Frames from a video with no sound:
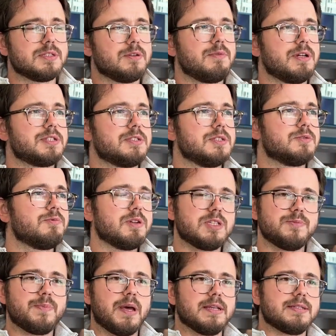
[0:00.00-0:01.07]
The question is what's
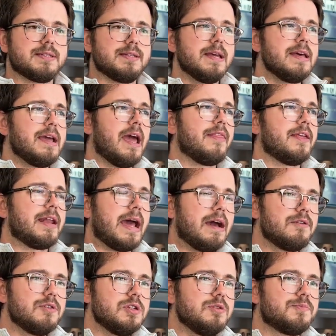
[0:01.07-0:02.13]
best, and then
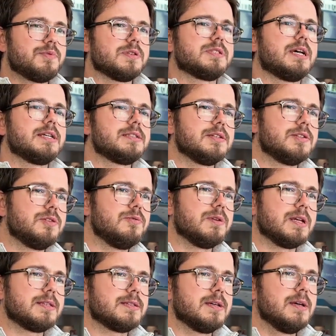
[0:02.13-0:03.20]
how do you precisely tune
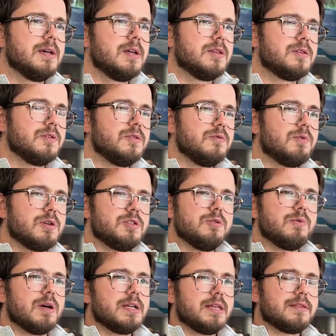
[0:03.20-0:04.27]
it to do what you
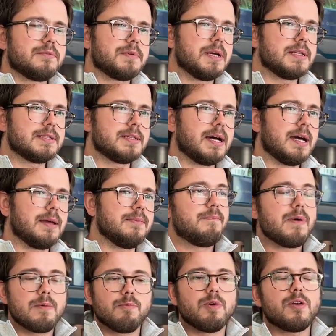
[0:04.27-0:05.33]
want at the right time?
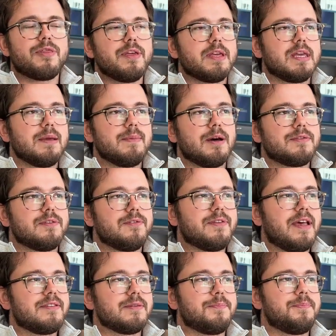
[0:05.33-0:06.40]
And we're thinking about this
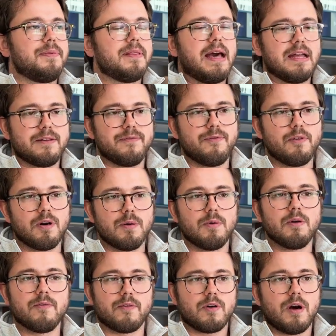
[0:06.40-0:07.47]
as a platform
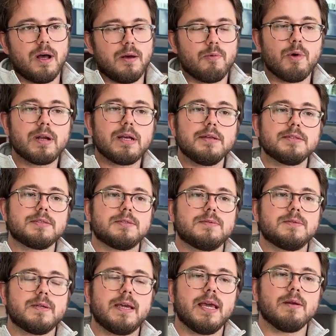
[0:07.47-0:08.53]
overall. What
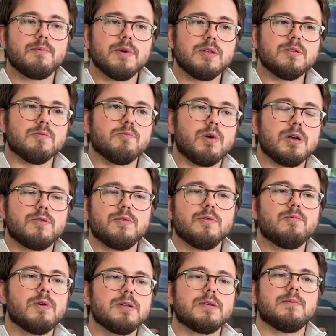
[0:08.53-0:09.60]
else can we do? What do you
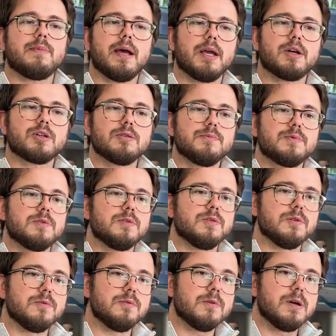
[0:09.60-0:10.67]
want a microbe to
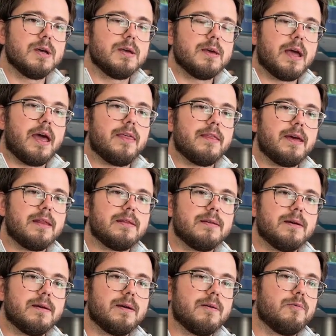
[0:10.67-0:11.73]
do? And then
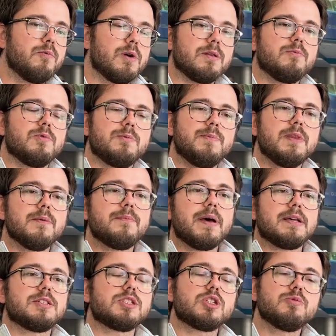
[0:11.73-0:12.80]
what would be the
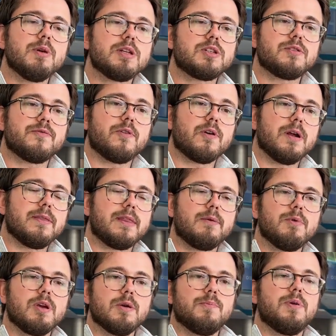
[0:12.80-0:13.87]
best switch for it that
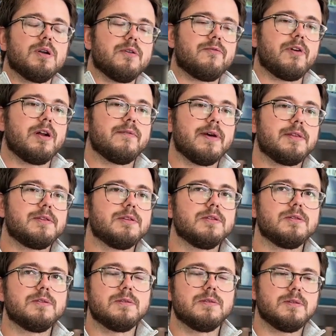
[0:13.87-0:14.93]
we could put in front of it
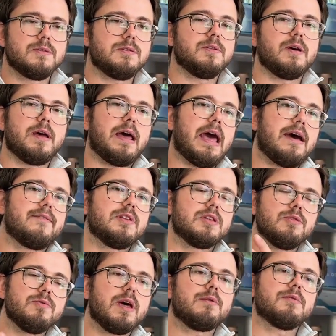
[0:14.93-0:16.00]
to have it
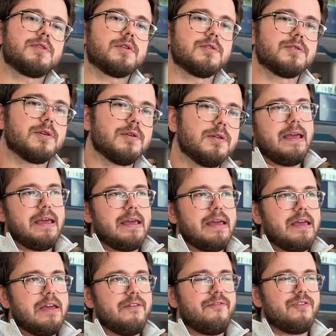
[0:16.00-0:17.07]
do that with control?
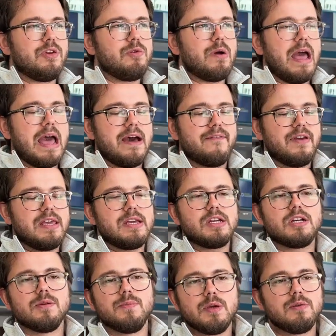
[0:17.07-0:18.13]
If you have a
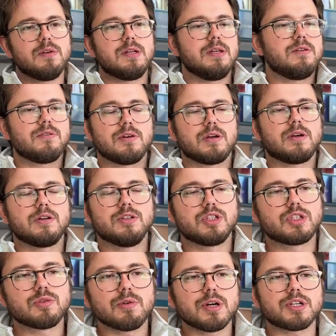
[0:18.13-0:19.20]
community or a
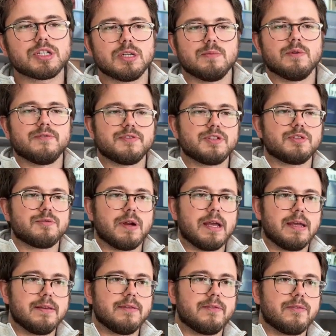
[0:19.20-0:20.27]
consortium of
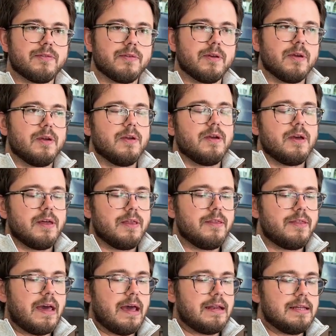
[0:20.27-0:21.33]
strains
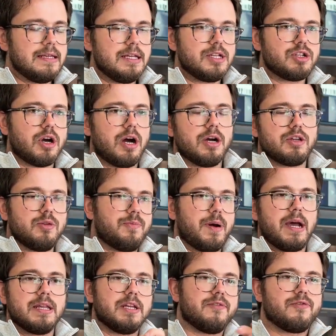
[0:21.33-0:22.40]
that each
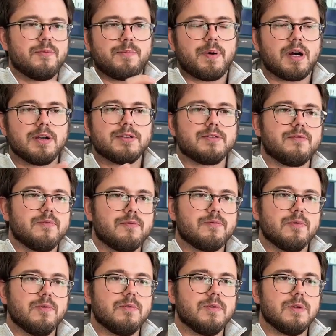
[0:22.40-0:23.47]
occupy different parts of the
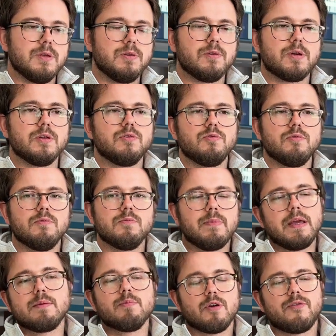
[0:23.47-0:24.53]
root, you can
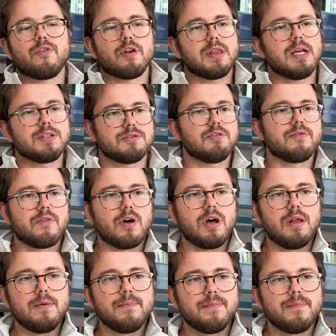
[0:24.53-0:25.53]
make more fertilizer overall.